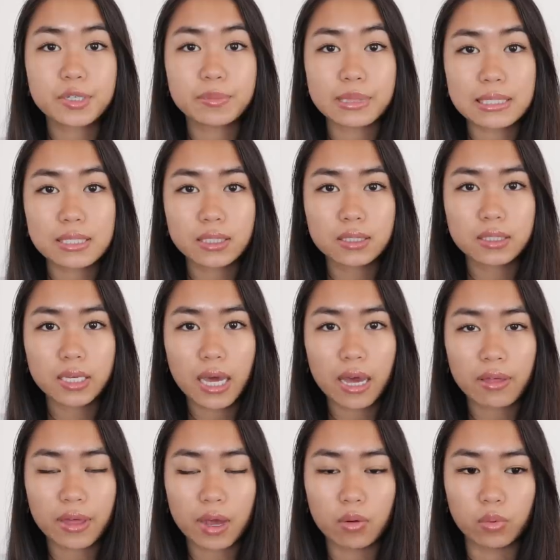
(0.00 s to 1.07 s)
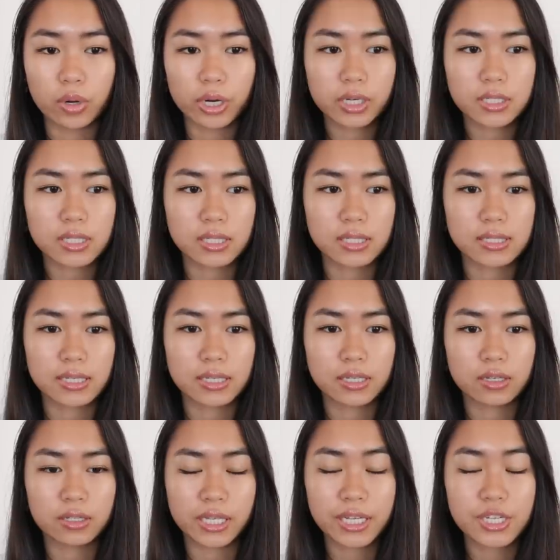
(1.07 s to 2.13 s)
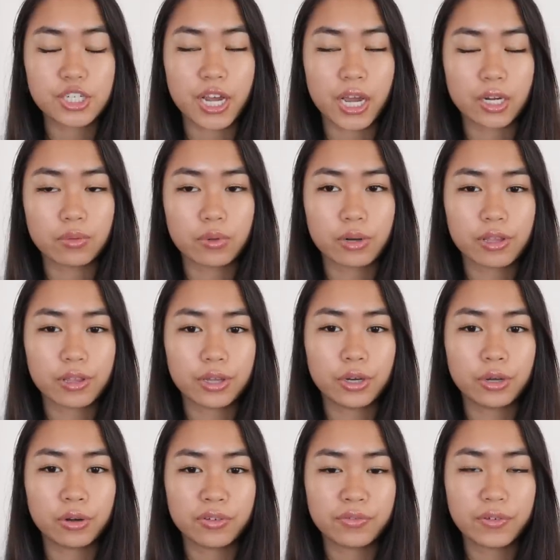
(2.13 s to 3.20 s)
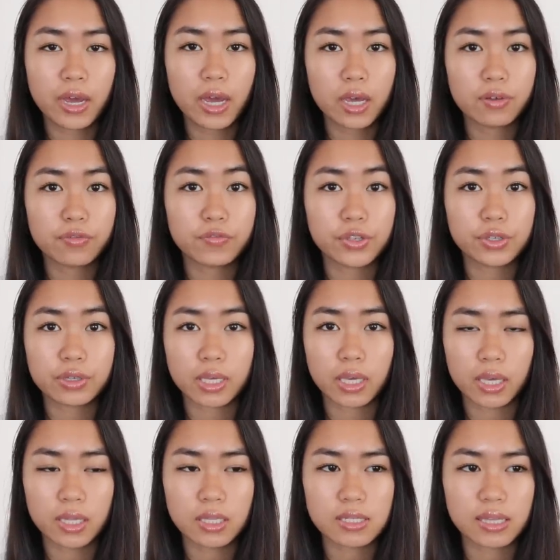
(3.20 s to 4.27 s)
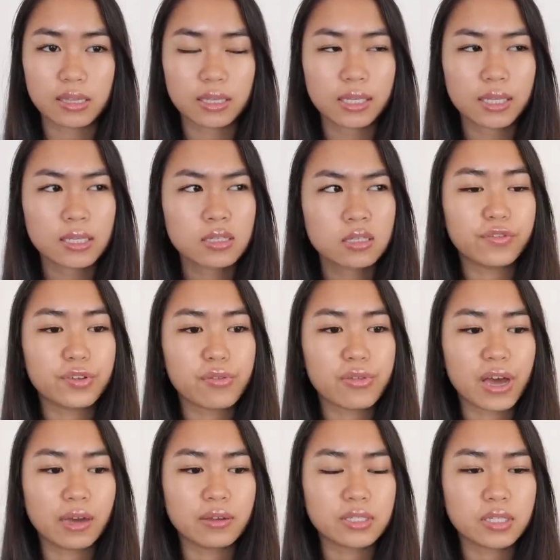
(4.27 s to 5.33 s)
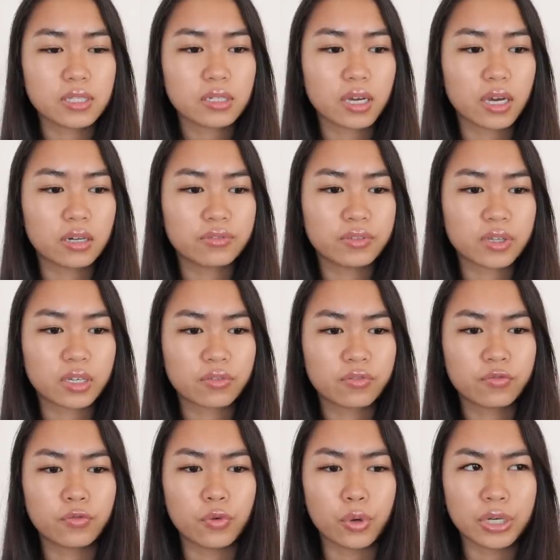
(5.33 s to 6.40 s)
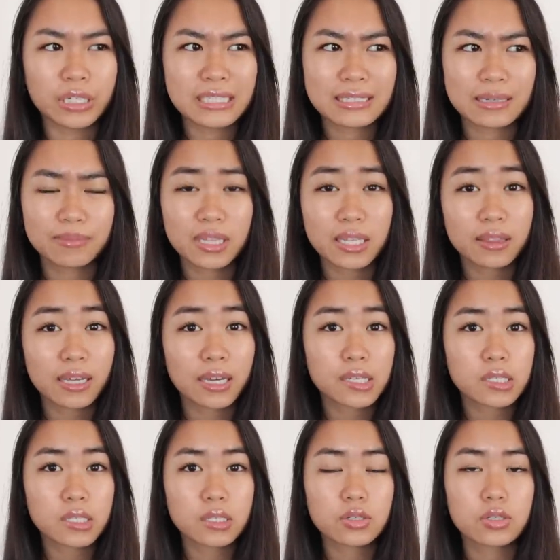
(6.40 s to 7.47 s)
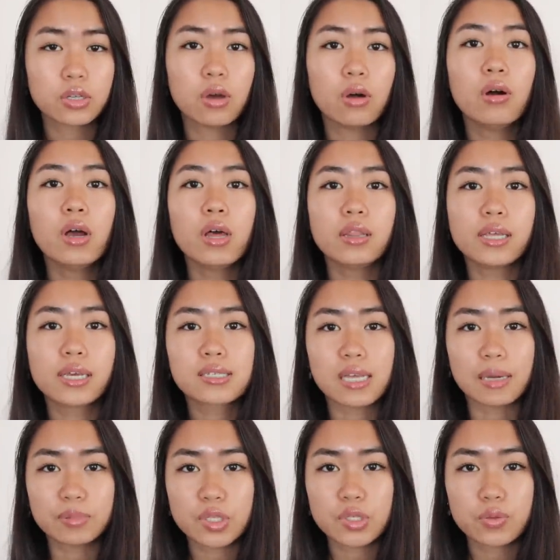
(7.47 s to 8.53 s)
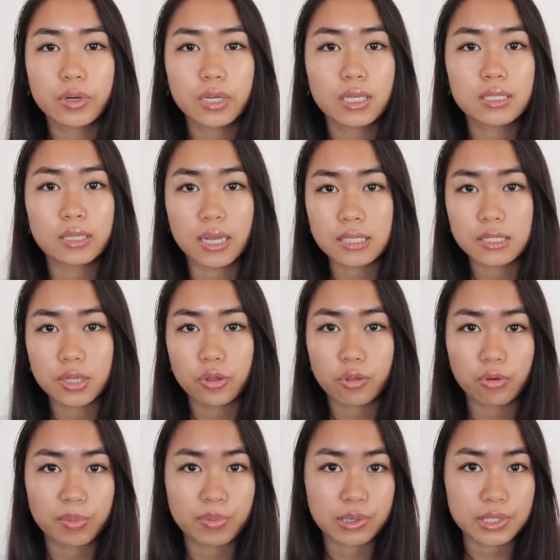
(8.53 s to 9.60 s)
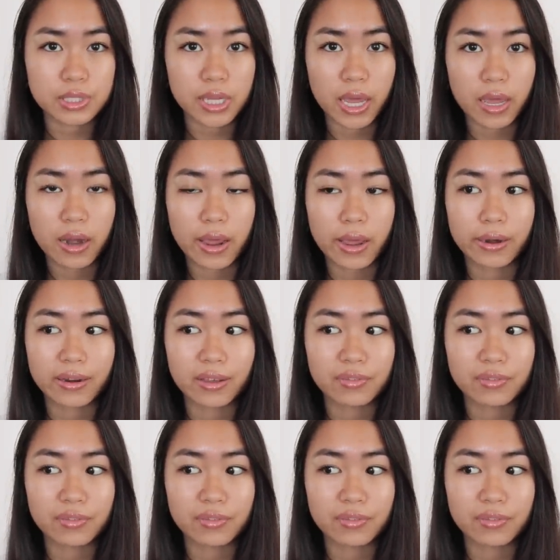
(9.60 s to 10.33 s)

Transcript: So basically how that works is in late January, they notify a few kids. I think it's a few thousand out of like 40 something thousand. So the acceptance rate is less than 3%. And